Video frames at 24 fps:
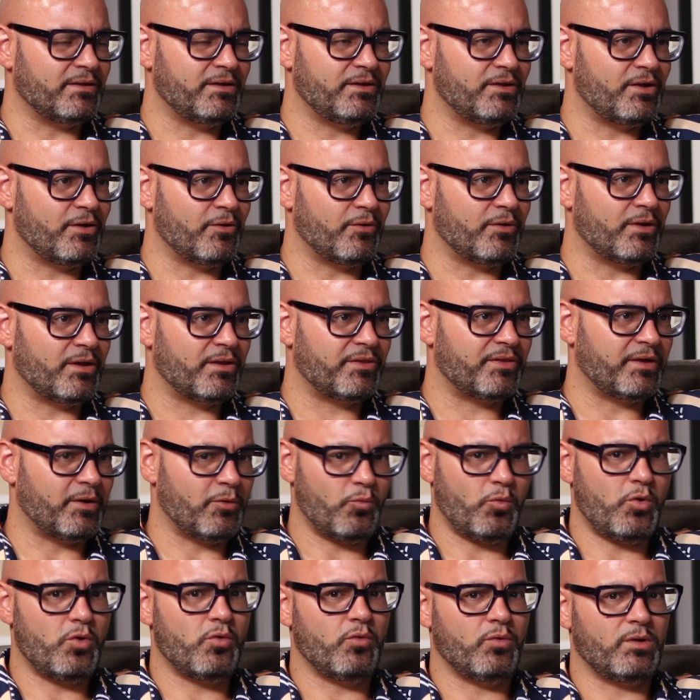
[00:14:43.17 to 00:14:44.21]
you know, and I think,
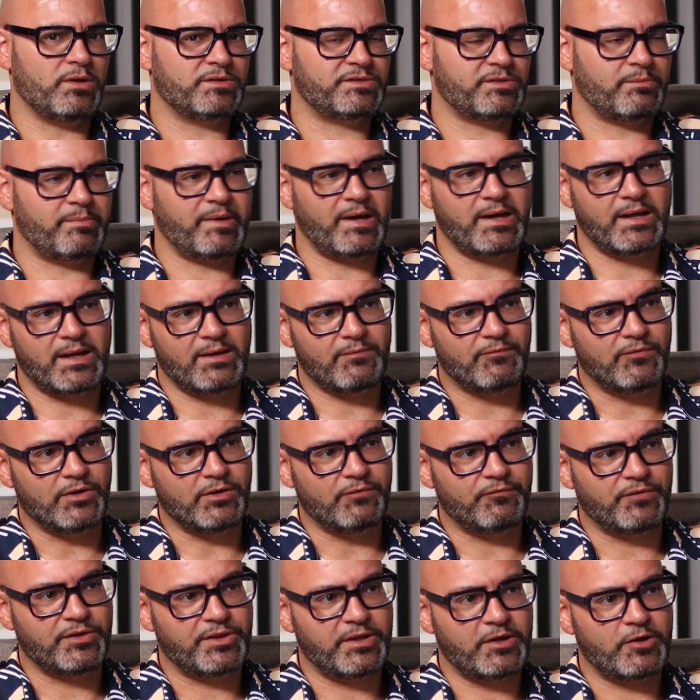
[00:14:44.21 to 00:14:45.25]
whoa, that's a bad
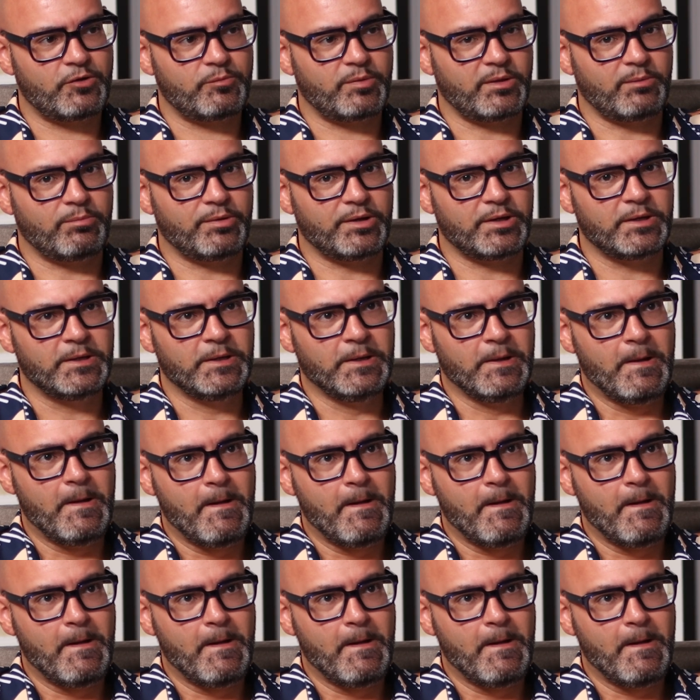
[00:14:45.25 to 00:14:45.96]
advert for therapy. But